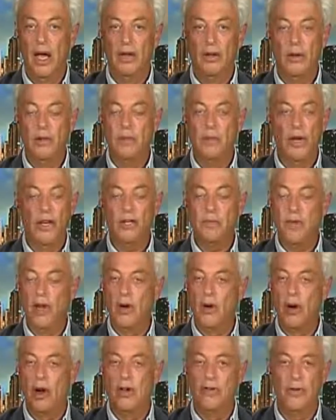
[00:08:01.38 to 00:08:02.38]
You're much
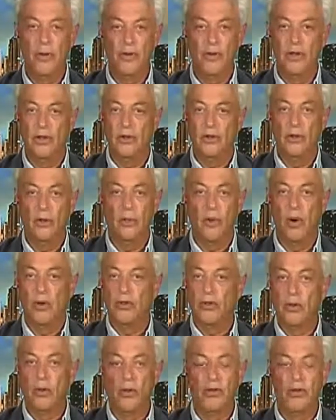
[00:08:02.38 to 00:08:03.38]
better off with these
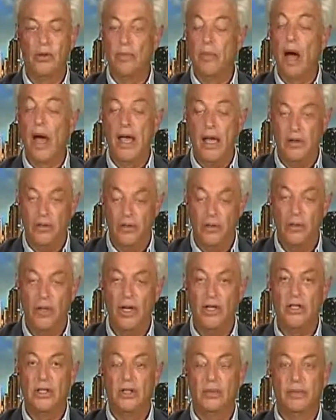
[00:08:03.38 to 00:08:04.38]
remote tools, in my
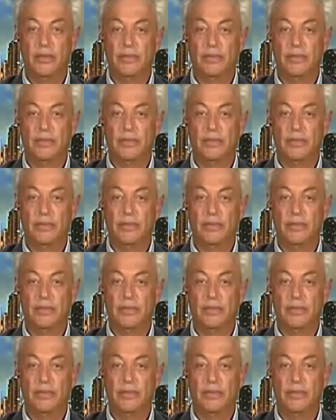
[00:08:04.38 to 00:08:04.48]
estimation.